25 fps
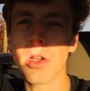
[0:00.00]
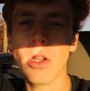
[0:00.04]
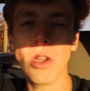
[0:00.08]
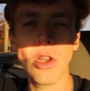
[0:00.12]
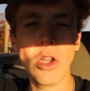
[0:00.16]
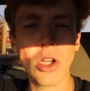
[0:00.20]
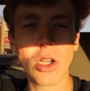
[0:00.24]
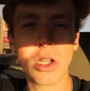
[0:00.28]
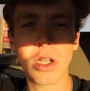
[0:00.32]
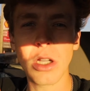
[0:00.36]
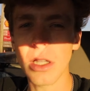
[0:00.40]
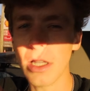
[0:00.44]

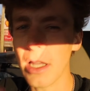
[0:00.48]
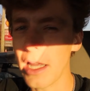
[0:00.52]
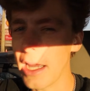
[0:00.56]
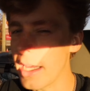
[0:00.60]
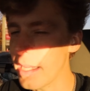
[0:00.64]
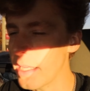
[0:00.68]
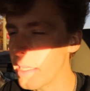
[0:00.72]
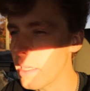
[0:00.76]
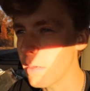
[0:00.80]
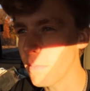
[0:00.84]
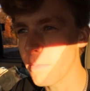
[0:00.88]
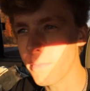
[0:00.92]

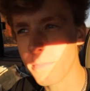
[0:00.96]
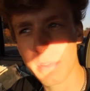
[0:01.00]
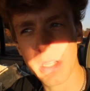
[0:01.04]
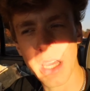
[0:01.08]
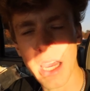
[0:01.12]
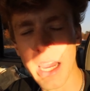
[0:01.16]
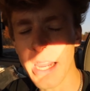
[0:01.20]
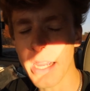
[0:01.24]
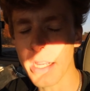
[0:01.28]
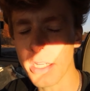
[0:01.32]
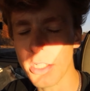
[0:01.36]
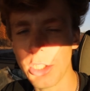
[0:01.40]
look-alike,
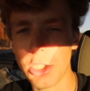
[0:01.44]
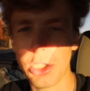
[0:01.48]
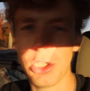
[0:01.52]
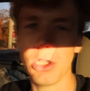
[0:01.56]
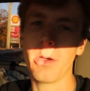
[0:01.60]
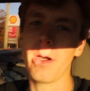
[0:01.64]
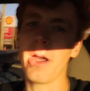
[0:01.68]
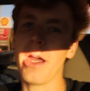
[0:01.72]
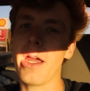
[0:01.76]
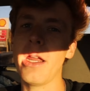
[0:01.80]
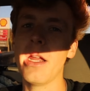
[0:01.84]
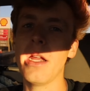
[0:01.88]
can't
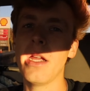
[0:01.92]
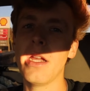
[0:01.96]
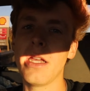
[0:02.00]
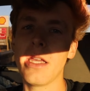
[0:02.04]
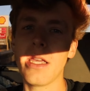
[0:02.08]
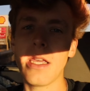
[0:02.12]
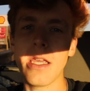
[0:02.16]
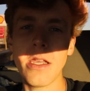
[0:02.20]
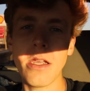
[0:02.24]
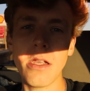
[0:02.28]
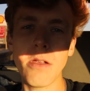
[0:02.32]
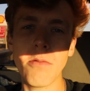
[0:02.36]
do it.
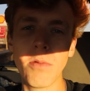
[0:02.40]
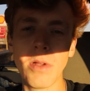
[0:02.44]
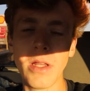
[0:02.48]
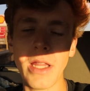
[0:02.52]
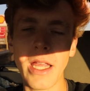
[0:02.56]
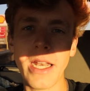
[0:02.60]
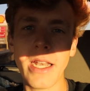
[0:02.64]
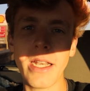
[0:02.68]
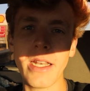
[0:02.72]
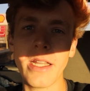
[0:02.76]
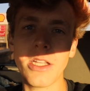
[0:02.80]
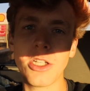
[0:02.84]
He
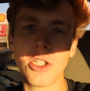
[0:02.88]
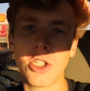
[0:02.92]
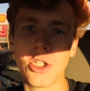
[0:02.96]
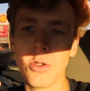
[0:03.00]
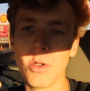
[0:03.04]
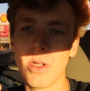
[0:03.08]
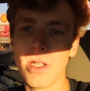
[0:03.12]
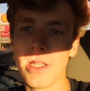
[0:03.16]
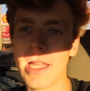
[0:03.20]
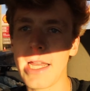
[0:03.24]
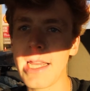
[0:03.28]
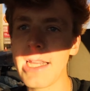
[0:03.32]
related it
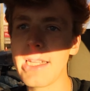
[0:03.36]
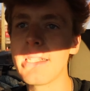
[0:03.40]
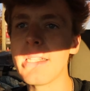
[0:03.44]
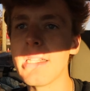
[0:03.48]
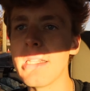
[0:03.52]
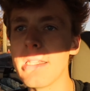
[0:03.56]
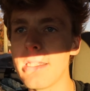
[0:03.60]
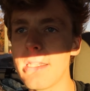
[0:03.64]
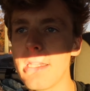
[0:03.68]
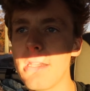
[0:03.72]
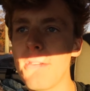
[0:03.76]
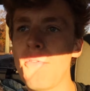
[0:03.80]
to a
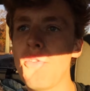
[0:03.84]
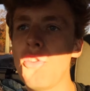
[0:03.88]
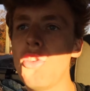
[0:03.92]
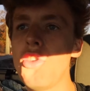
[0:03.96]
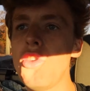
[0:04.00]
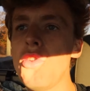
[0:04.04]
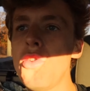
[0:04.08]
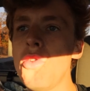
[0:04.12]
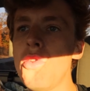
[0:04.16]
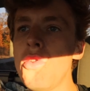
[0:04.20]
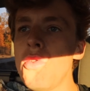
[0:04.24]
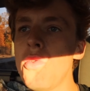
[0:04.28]
license. If
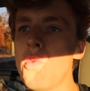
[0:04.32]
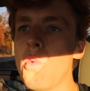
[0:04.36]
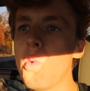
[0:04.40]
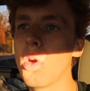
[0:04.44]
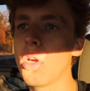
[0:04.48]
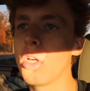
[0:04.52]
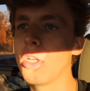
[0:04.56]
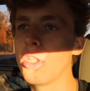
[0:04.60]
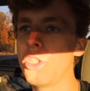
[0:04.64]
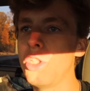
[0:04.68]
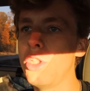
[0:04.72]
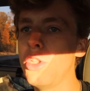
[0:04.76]
you
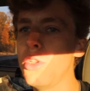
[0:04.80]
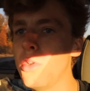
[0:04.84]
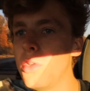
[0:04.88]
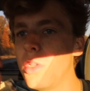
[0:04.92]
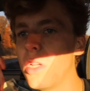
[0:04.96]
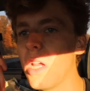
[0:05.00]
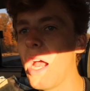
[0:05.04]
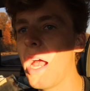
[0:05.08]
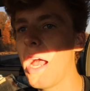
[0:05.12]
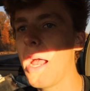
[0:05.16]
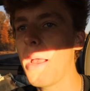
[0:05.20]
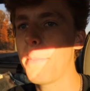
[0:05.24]
were to
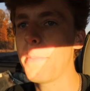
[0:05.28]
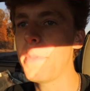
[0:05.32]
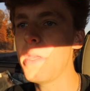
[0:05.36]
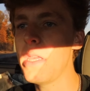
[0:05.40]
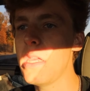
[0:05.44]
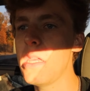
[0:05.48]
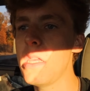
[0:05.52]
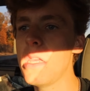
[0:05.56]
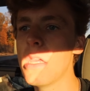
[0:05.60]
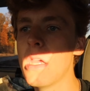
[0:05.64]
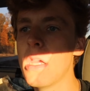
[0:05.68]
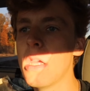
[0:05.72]

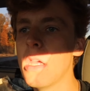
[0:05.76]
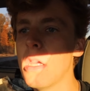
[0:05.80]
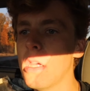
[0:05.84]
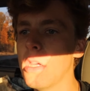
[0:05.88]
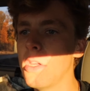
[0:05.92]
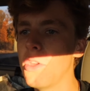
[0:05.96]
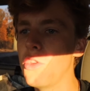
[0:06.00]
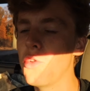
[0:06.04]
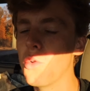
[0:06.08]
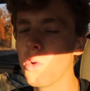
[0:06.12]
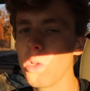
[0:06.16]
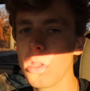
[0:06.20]
copy
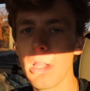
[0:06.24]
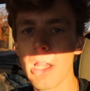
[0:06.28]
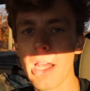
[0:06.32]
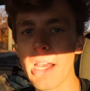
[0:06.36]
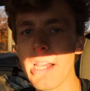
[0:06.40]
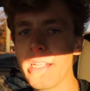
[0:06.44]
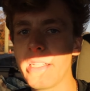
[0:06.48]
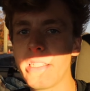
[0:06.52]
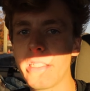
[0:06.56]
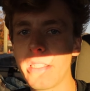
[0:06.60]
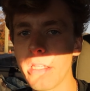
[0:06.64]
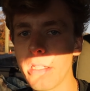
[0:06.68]
your
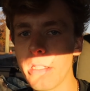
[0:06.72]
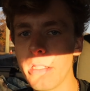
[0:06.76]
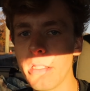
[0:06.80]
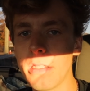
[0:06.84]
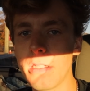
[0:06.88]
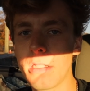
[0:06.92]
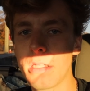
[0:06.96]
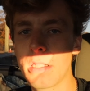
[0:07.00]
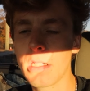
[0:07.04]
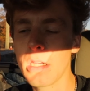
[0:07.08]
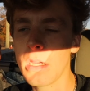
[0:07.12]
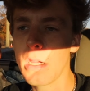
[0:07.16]

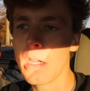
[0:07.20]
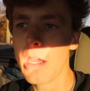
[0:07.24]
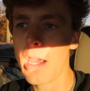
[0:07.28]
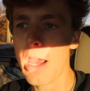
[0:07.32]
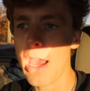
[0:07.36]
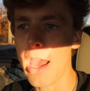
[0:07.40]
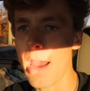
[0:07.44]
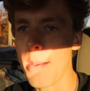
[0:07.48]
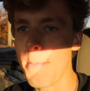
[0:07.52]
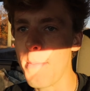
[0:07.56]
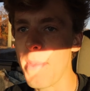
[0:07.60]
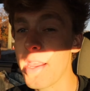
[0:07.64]
license
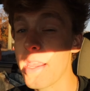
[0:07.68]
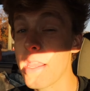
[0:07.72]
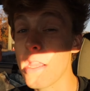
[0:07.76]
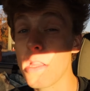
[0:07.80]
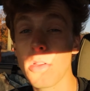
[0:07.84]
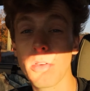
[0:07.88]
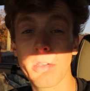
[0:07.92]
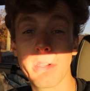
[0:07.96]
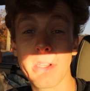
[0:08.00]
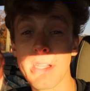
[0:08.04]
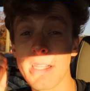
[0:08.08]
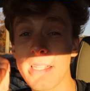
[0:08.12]
and make it
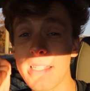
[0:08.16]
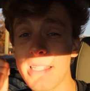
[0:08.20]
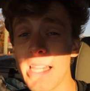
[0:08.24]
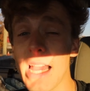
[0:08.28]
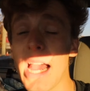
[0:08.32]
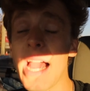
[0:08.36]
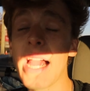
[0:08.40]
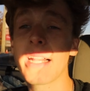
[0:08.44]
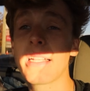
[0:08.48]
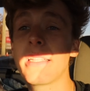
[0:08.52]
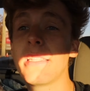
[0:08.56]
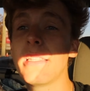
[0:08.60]
look
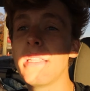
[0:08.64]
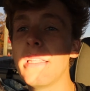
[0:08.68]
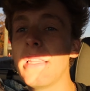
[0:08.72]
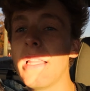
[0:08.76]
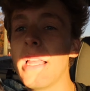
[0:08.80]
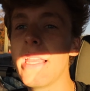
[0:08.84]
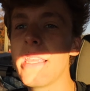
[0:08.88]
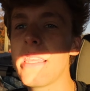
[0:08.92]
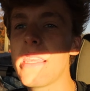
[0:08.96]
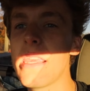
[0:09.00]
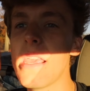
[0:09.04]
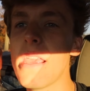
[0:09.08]
exactly
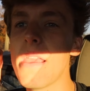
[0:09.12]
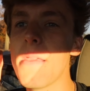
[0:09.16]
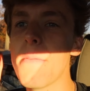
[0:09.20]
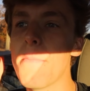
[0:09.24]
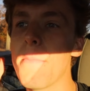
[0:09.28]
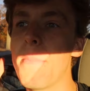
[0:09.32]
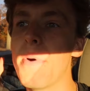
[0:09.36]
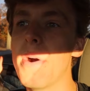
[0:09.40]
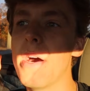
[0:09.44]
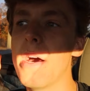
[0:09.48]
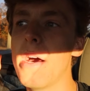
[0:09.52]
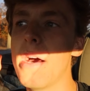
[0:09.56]
like
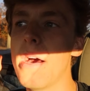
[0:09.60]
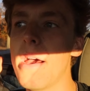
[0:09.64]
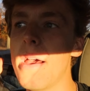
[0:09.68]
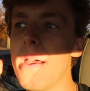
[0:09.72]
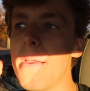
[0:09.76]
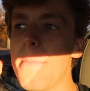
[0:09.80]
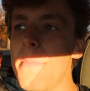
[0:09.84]
it, but